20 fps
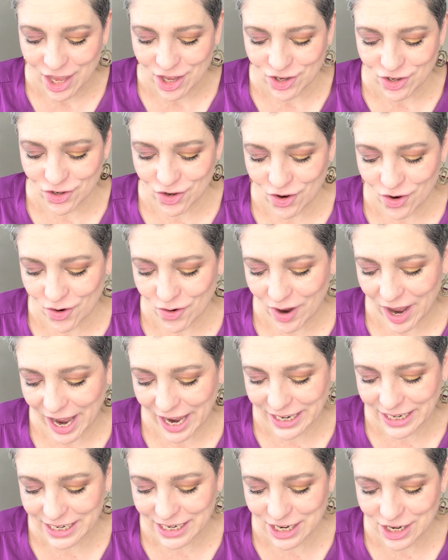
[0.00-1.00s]
So
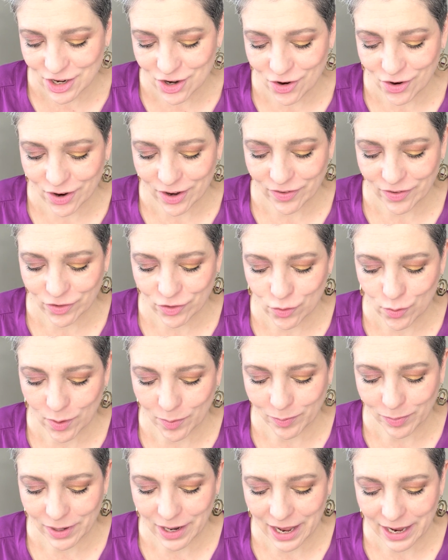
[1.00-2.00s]
I didn't know if to
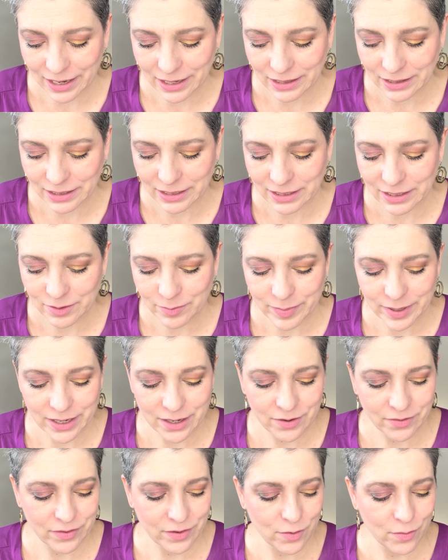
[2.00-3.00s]
apply a little bit
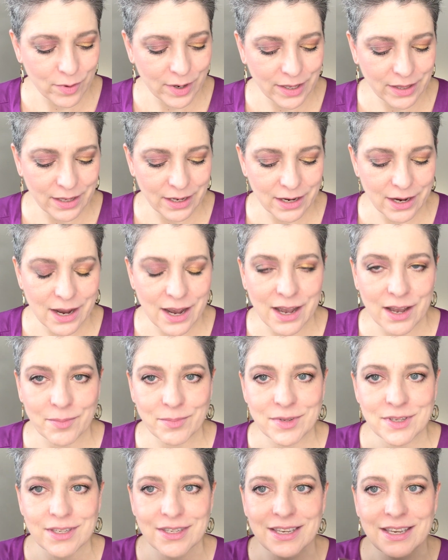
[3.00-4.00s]
of the one that
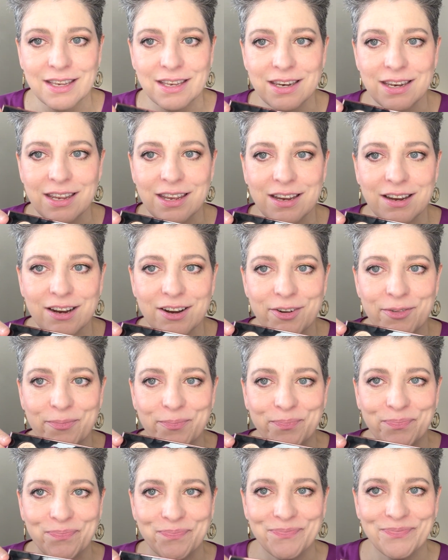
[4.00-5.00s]
comes in here